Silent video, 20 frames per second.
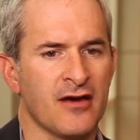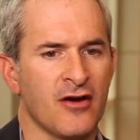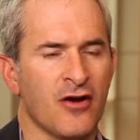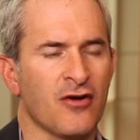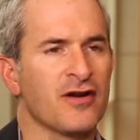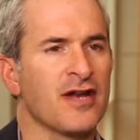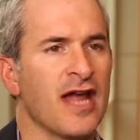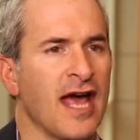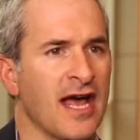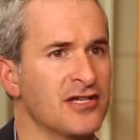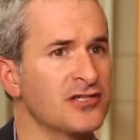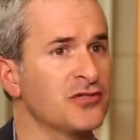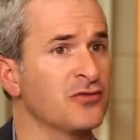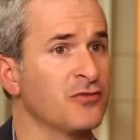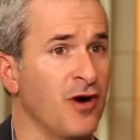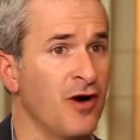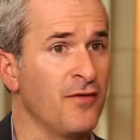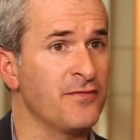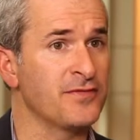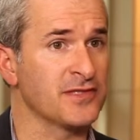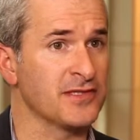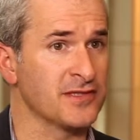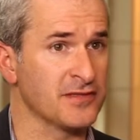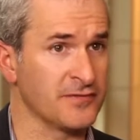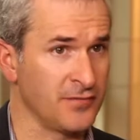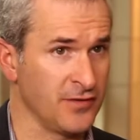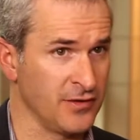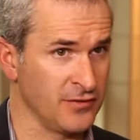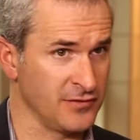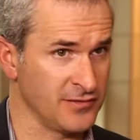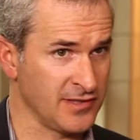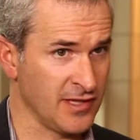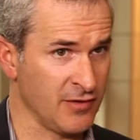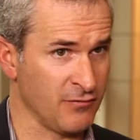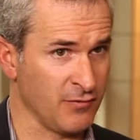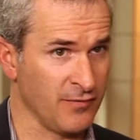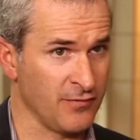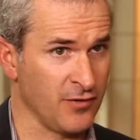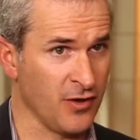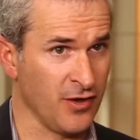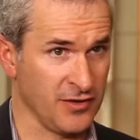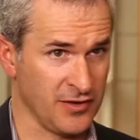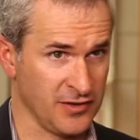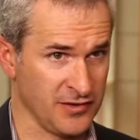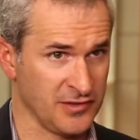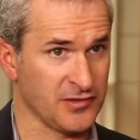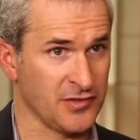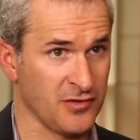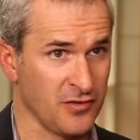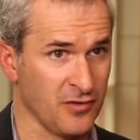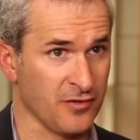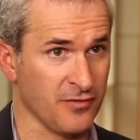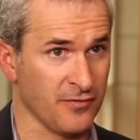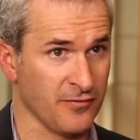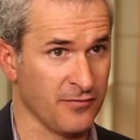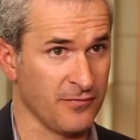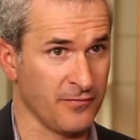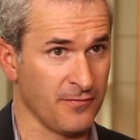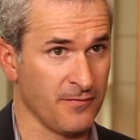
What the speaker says: our national offices, fields that we've gone to serve,